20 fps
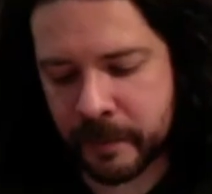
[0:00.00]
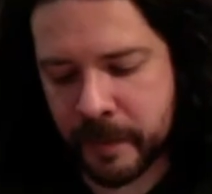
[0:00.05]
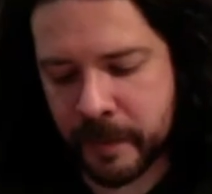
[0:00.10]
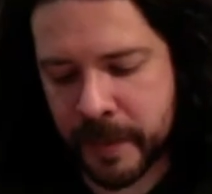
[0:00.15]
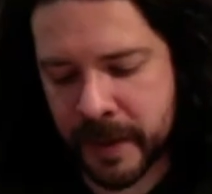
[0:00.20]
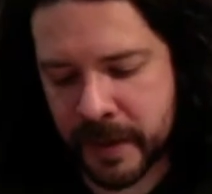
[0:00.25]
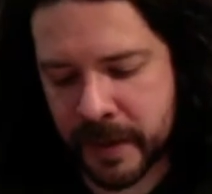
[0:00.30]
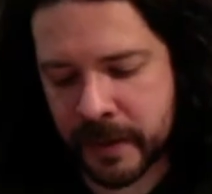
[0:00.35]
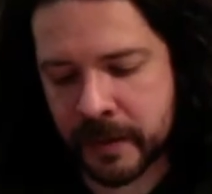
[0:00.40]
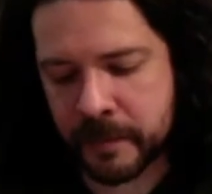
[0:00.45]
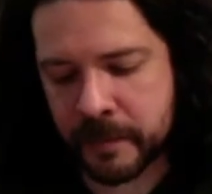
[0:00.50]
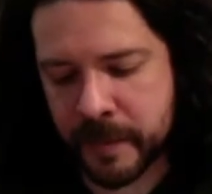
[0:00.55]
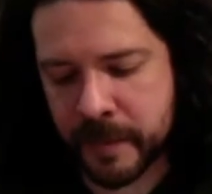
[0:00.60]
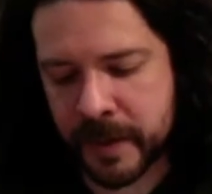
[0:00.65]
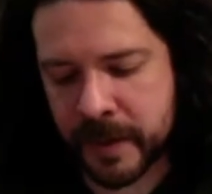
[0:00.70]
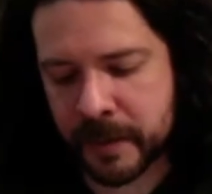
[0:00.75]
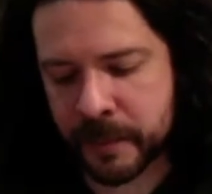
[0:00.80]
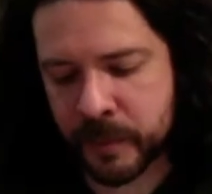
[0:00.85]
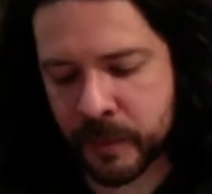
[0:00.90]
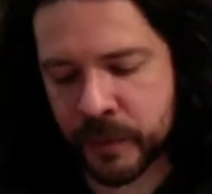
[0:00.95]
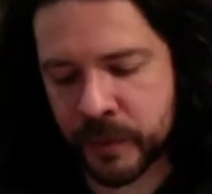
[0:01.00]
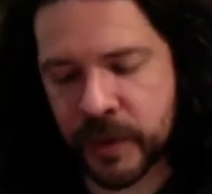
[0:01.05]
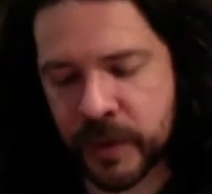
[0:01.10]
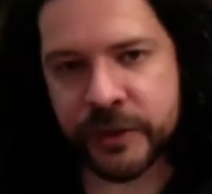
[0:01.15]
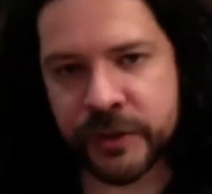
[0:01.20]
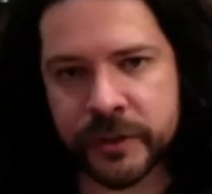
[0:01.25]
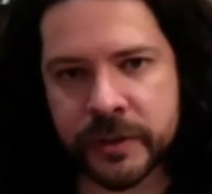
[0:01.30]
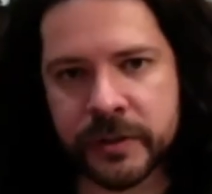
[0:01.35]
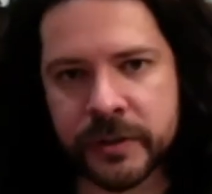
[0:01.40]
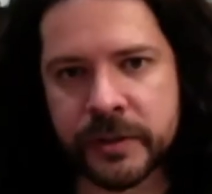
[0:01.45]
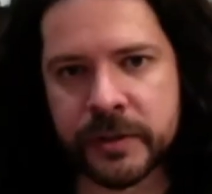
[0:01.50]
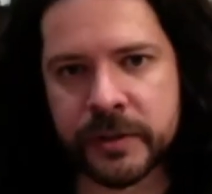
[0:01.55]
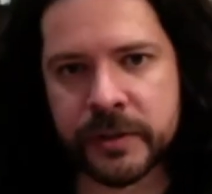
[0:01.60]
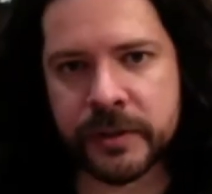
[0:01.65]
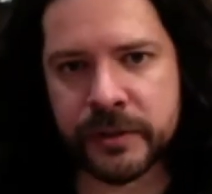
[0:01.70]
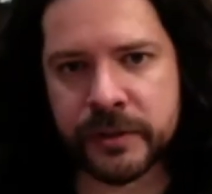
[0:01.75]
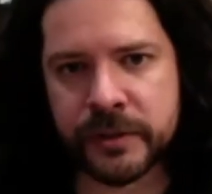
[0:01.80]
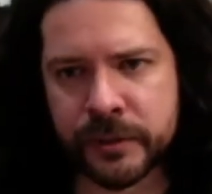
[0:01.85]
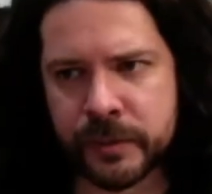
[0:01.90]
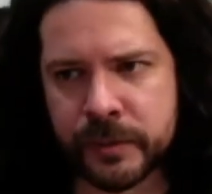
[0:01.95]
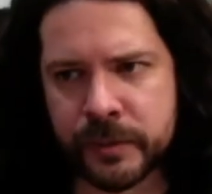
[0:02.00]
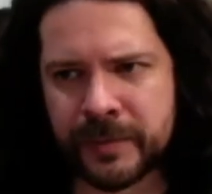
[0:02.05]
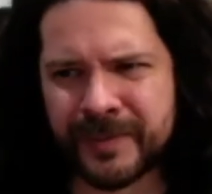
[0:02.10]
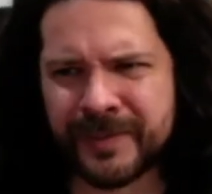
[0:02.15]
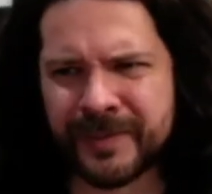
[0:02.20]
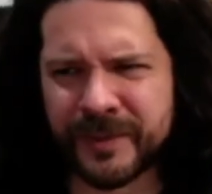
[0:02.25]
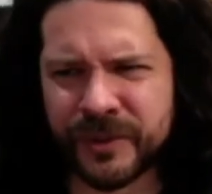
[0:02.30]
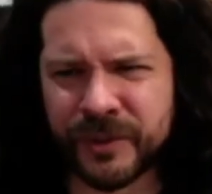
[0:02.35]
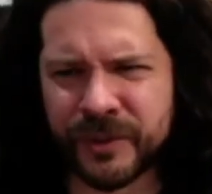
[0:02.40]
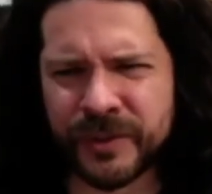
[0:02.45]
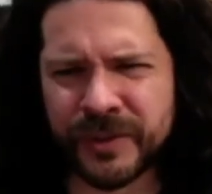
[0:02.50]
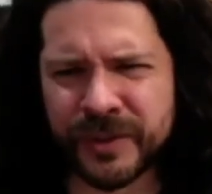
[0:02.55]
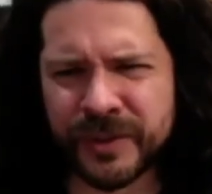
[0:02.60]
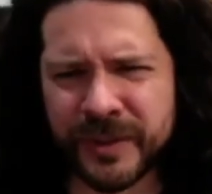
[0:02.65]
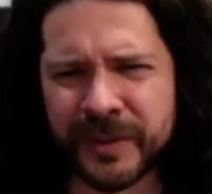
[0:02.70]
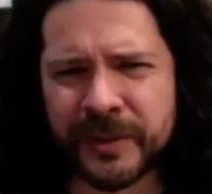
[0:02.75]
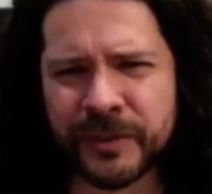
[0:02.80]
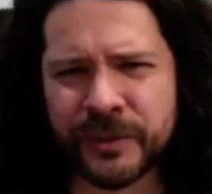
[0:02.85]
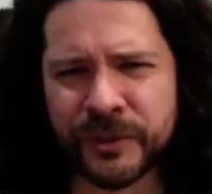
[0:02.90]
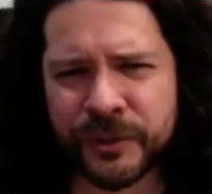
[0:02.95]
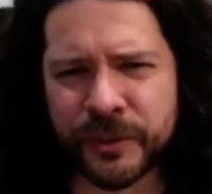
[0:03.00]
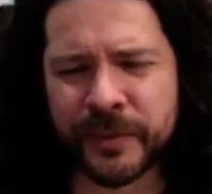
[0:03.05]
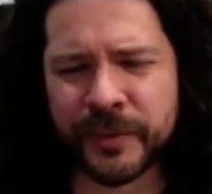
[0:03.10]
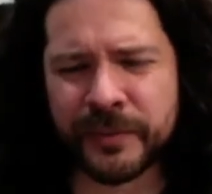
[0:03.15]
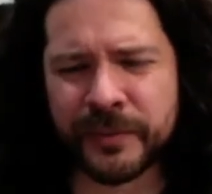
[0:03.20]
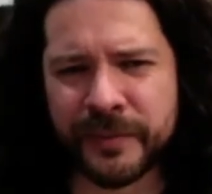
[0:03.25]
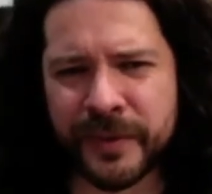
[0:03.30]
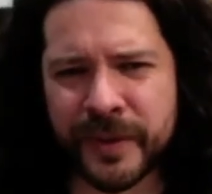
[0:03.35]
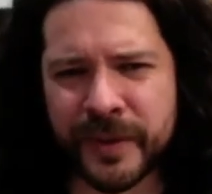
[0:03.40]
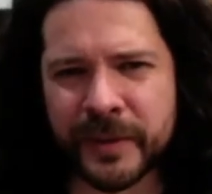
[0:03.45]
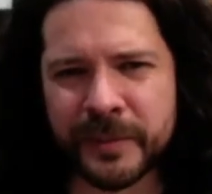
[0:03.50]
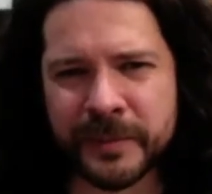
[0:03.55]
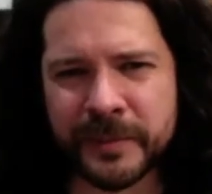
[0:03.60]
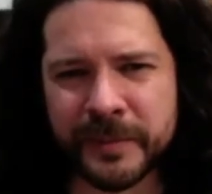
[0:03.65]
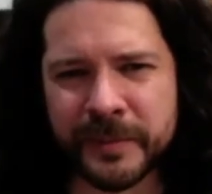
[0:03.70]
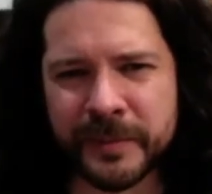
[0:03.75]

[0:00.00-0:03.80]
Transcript: big, big productions should, should still shoot in film.